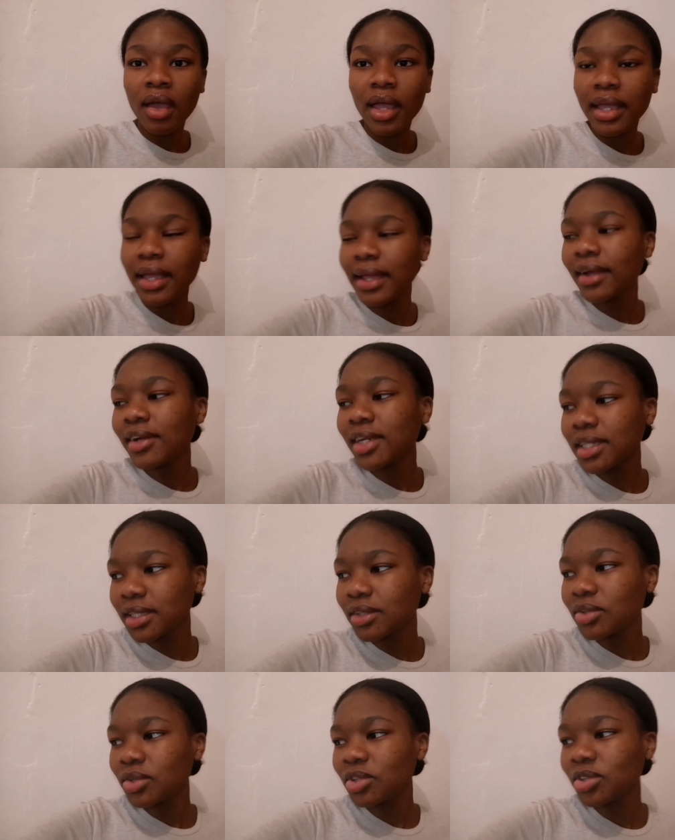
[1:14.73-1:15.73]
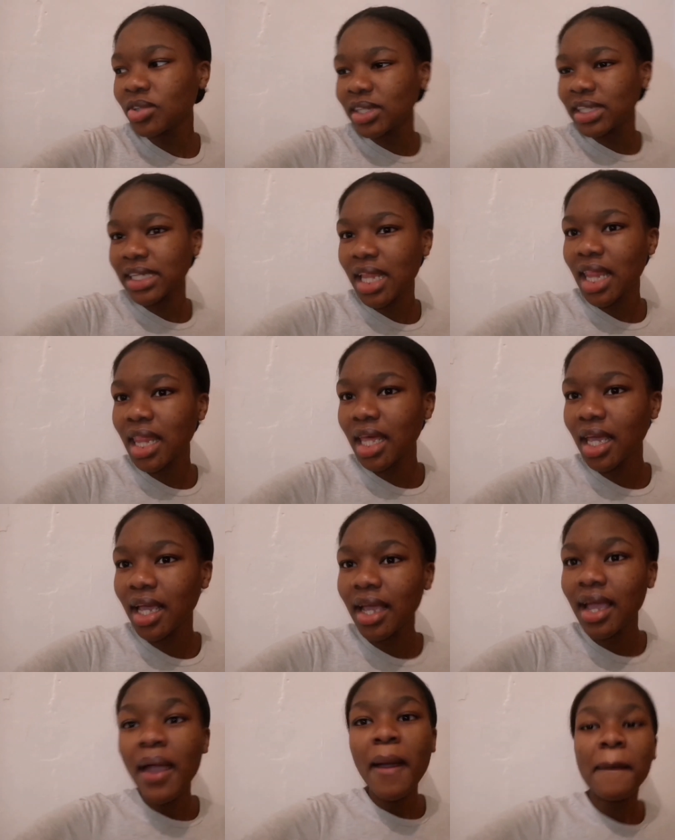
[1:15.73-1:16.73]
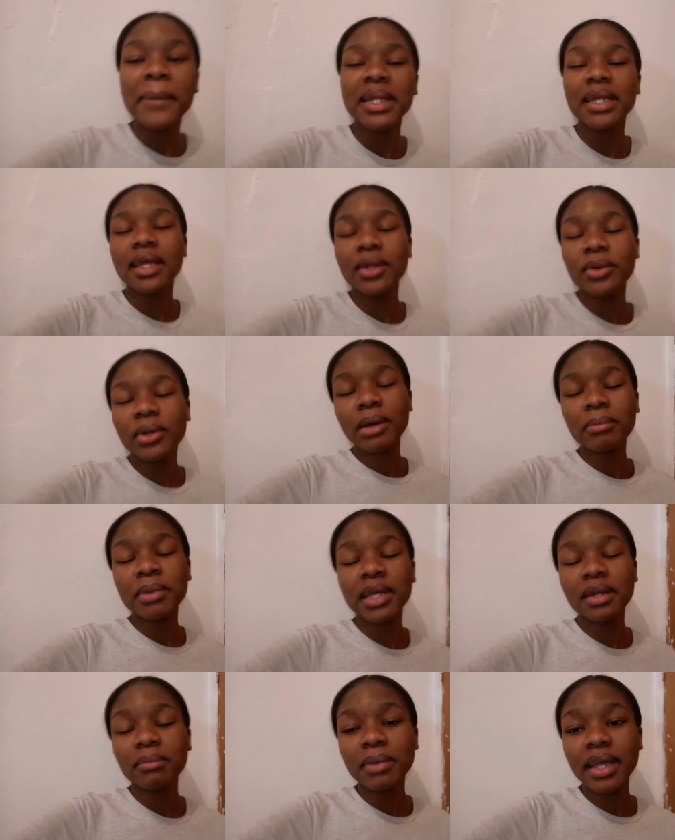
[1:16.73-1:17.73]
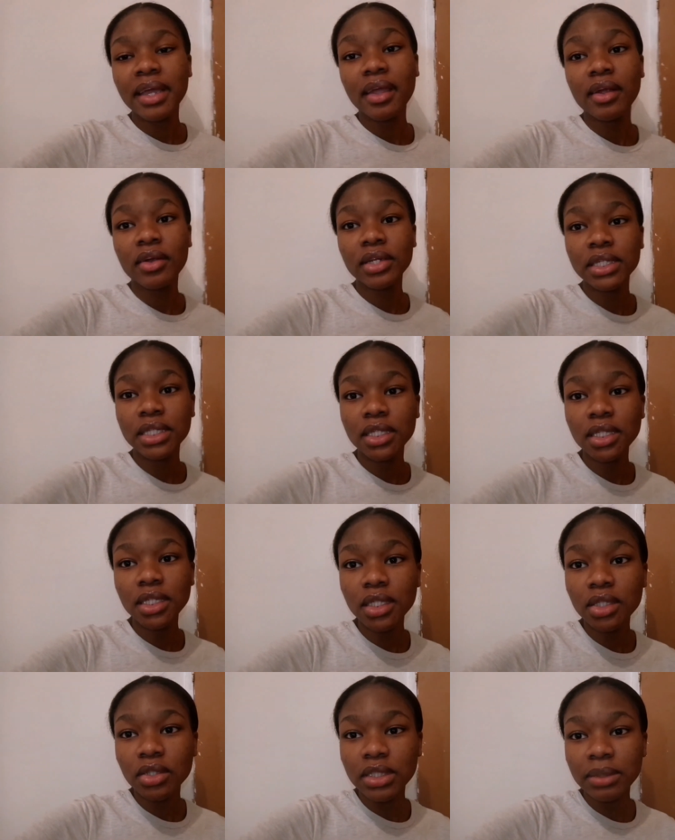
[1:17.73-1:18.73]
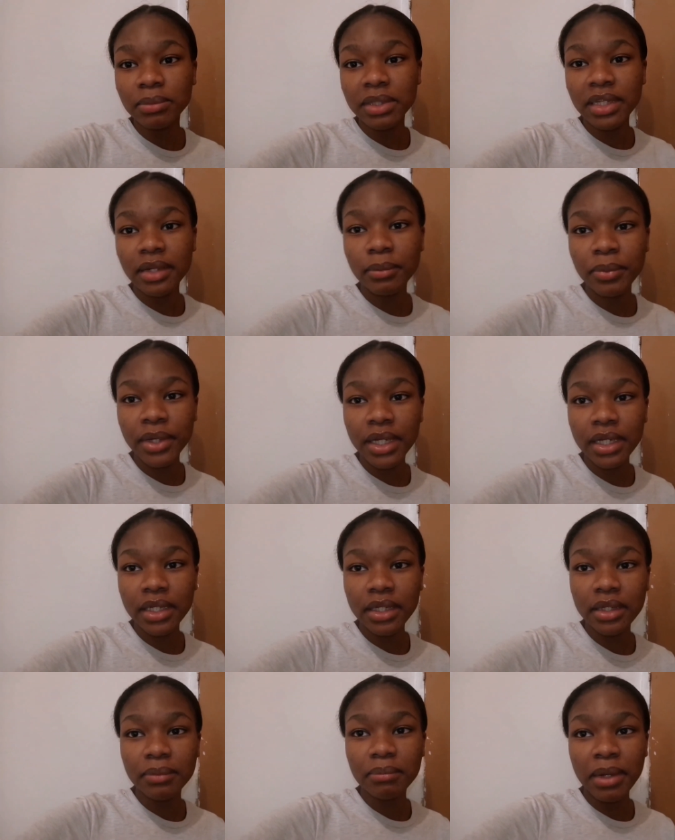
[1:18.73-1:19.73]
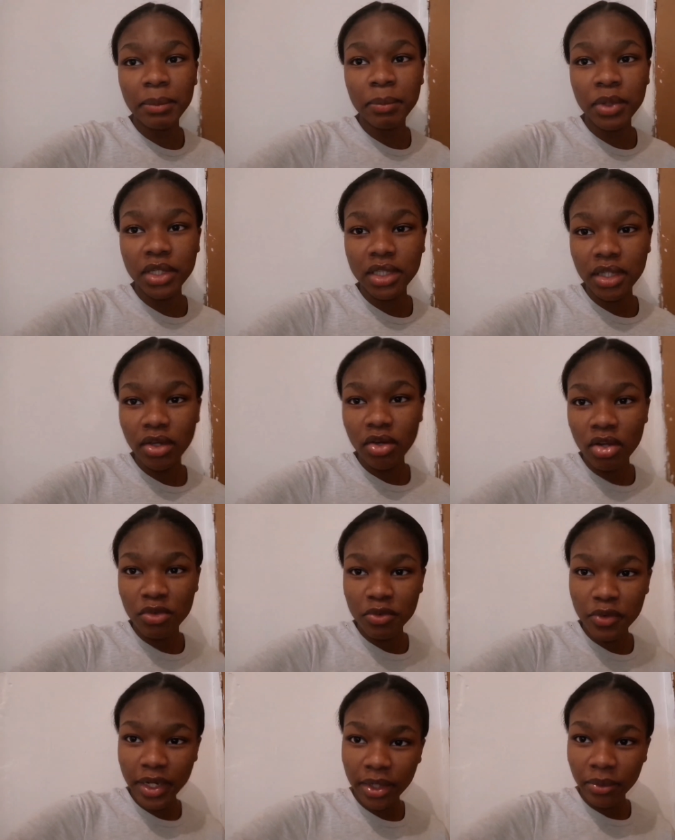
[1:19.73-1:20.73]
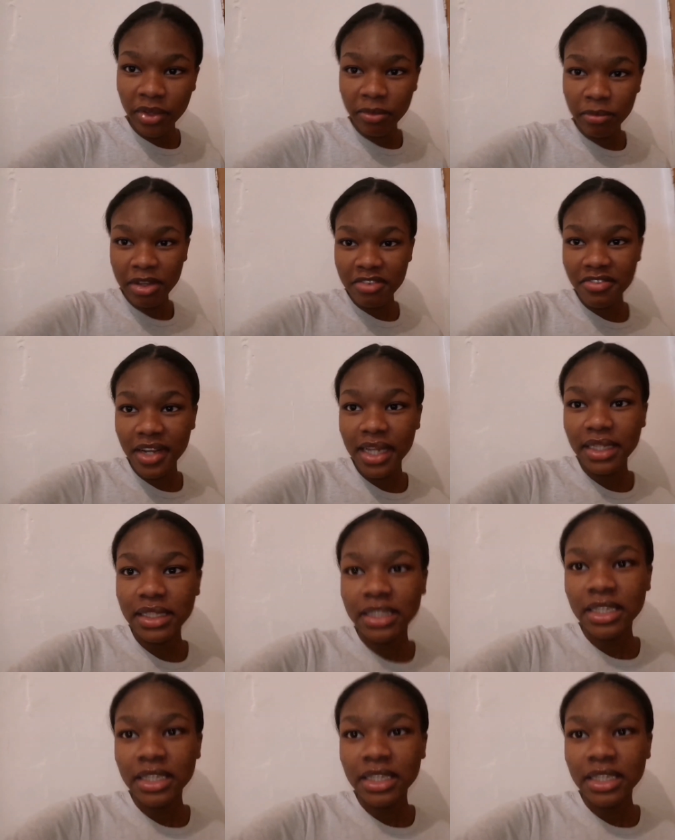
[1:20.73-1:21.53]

hair did don't you know it's a thing but anyway i'm getting my hair did because i'm celebrating my birthday on friday with my friend